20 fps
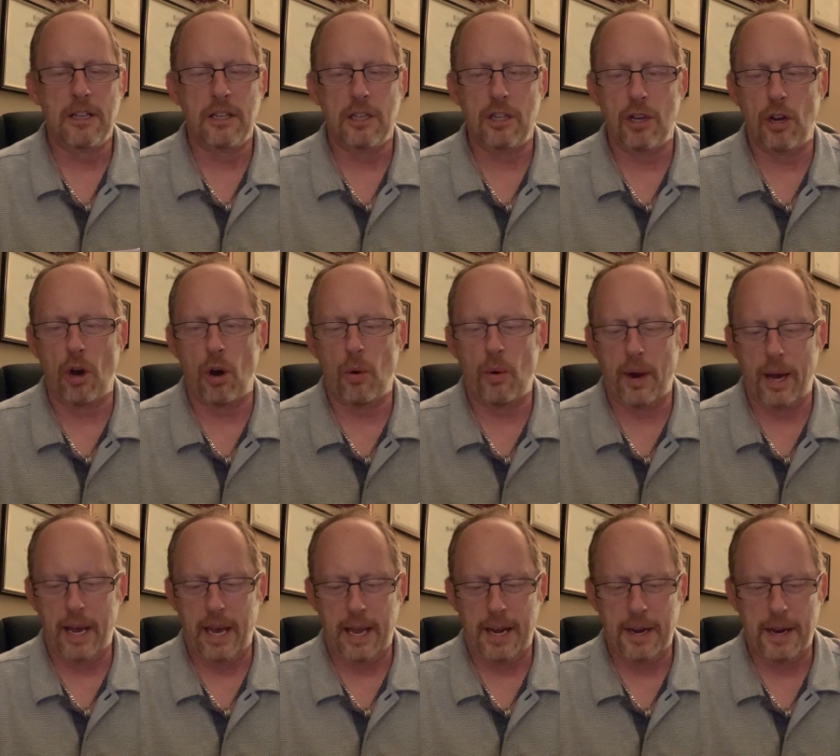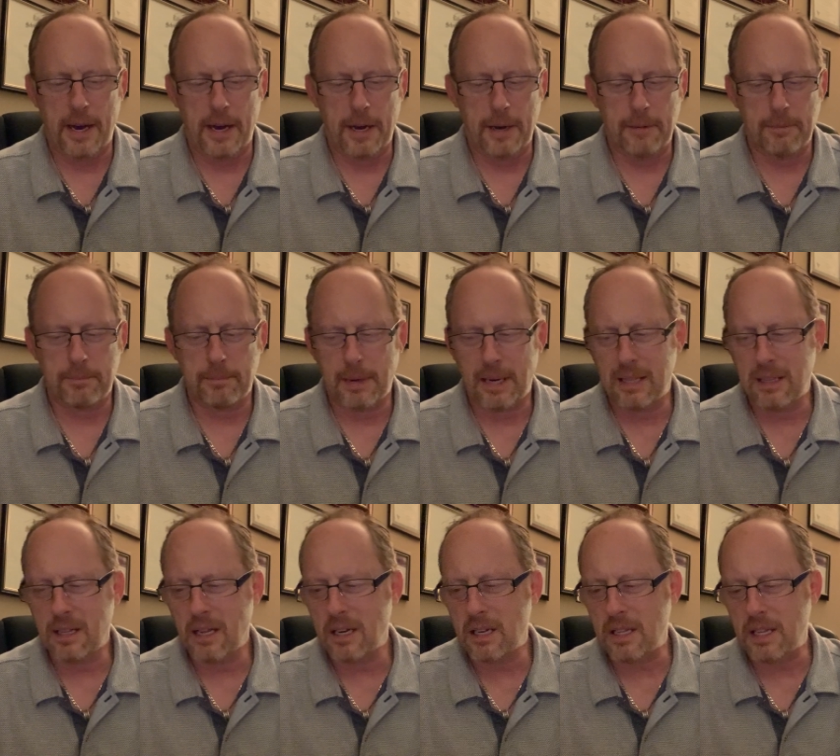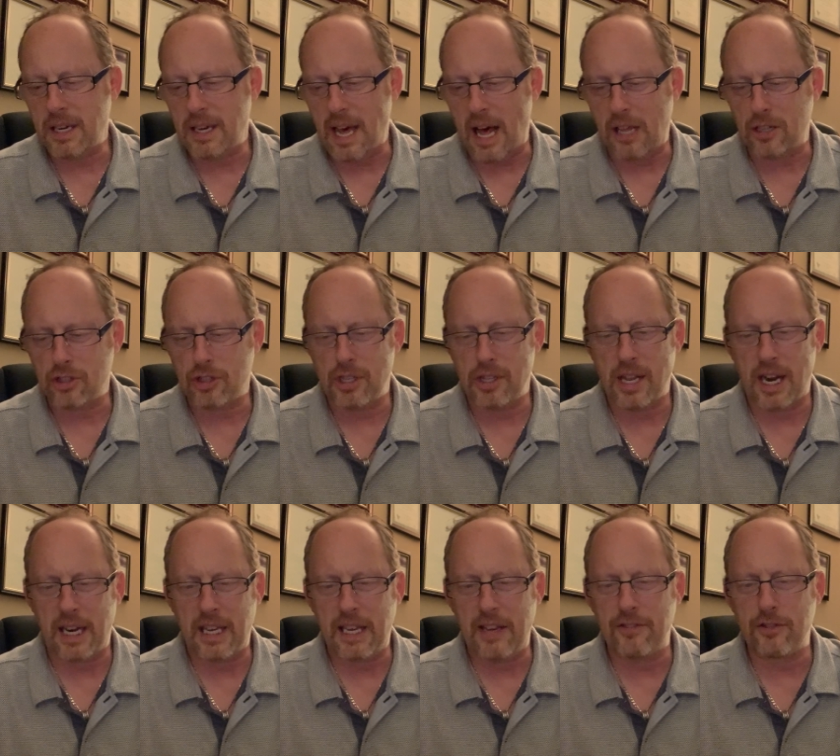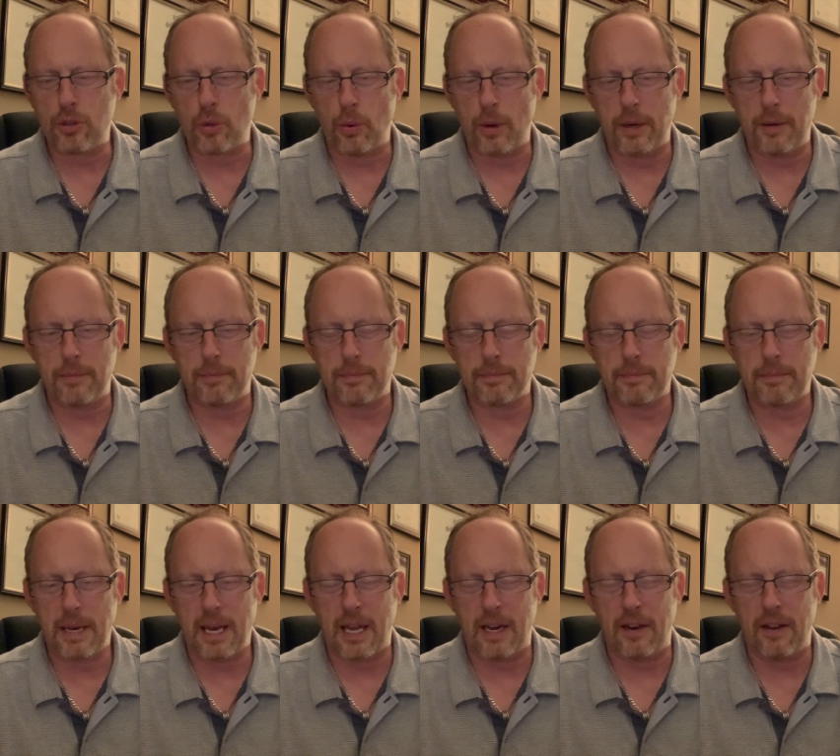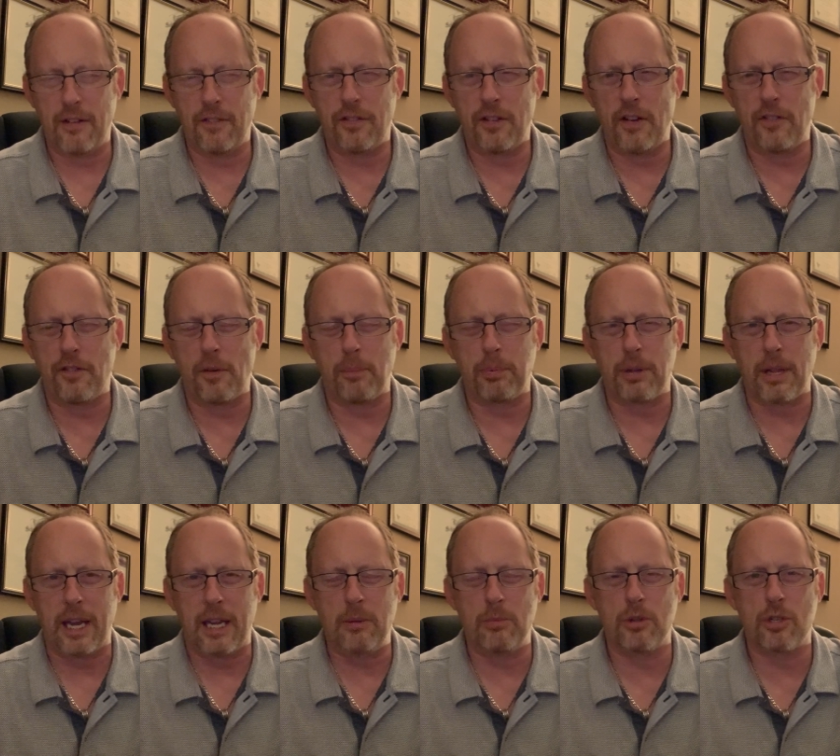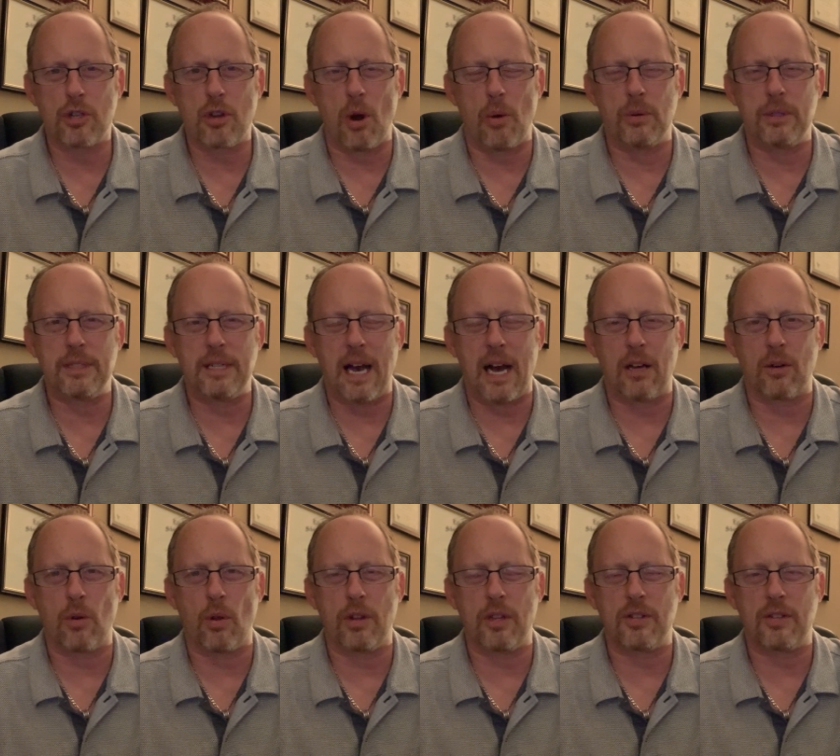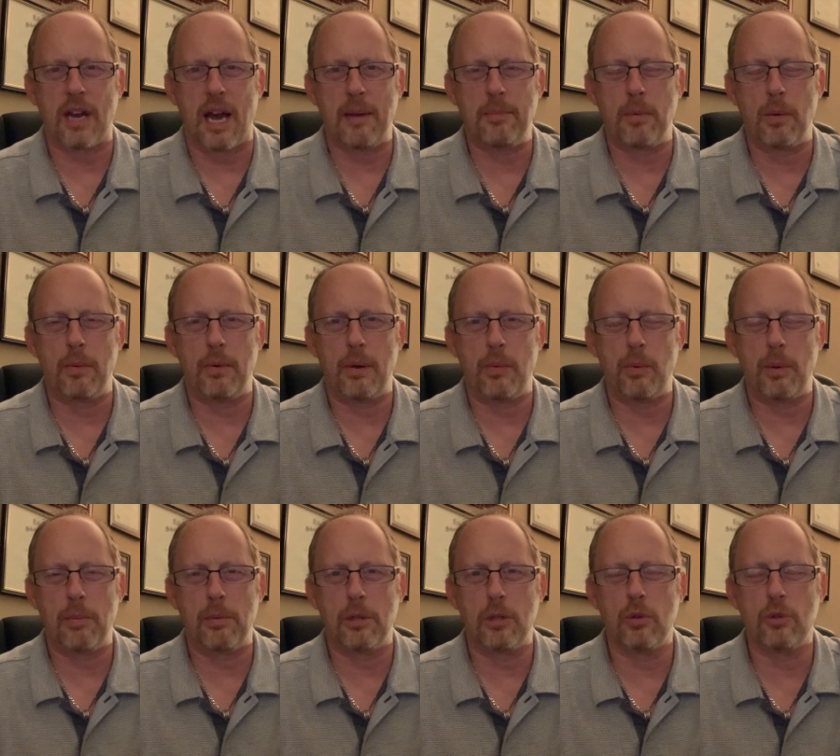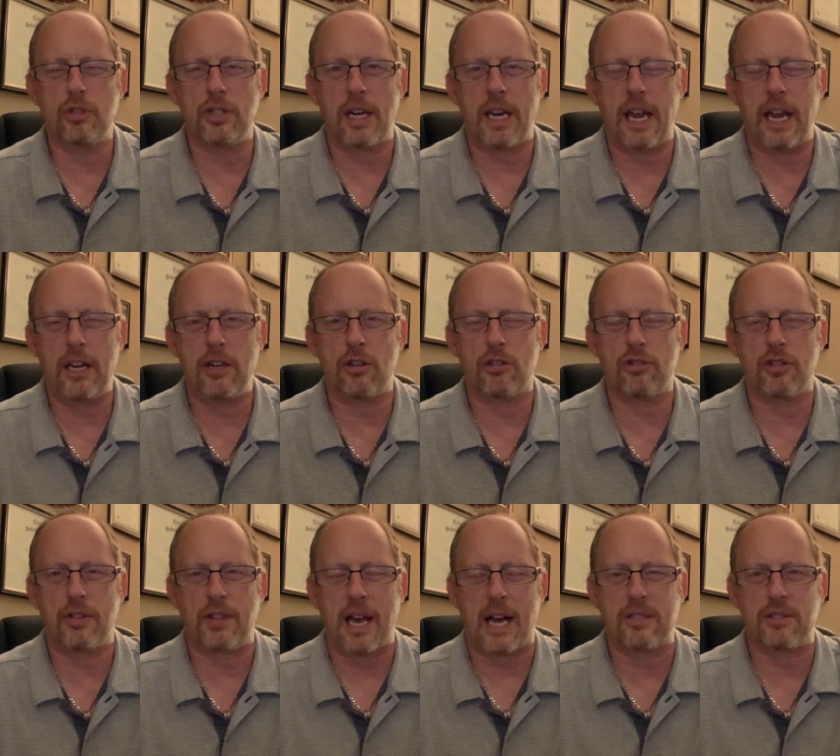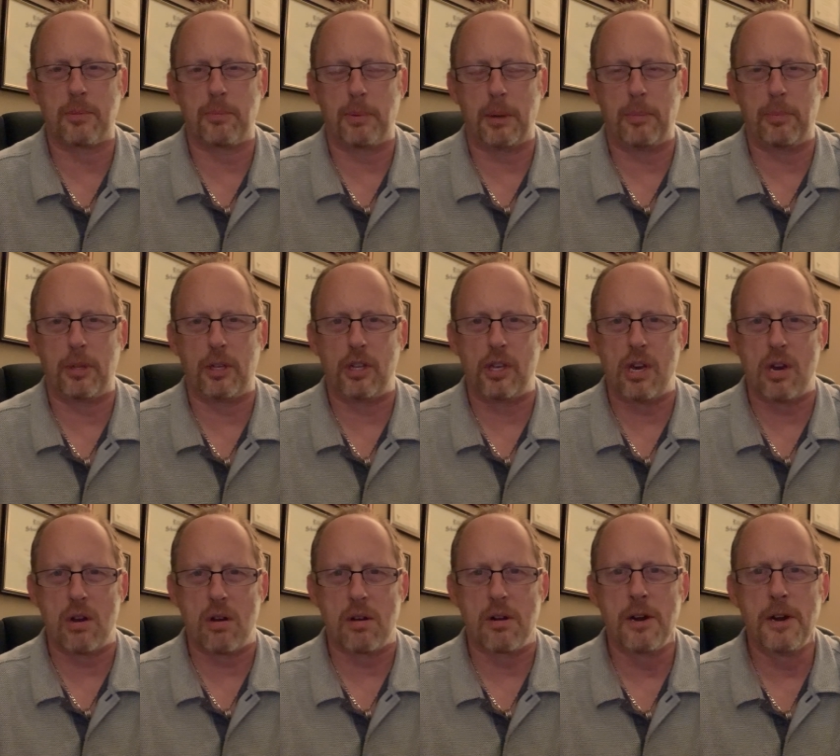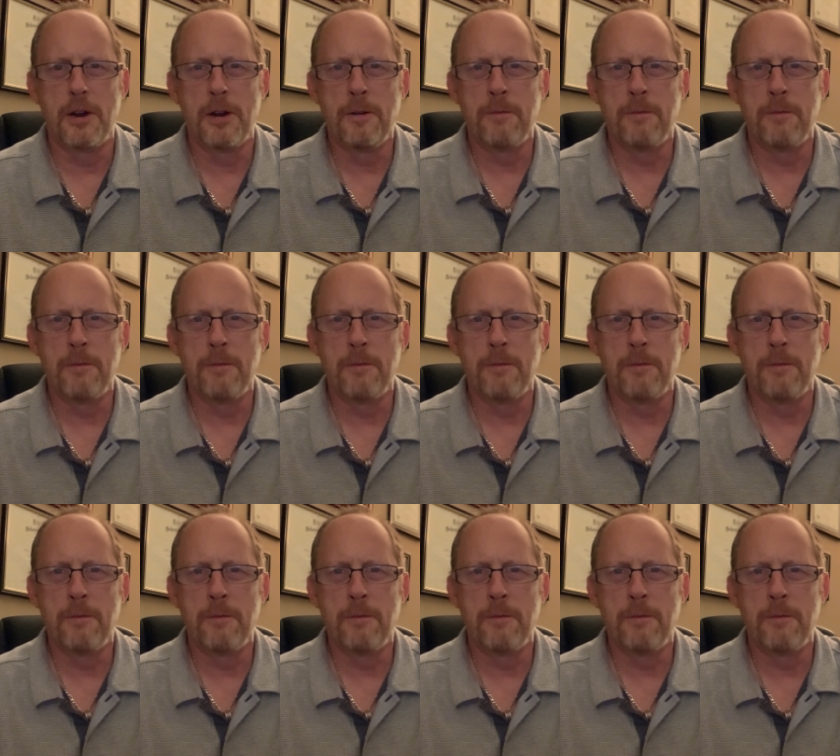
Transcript: You know, and uh, my little analogy that I give to it man, if, if a plane was going down all the time and we were losing 800,000 people a year,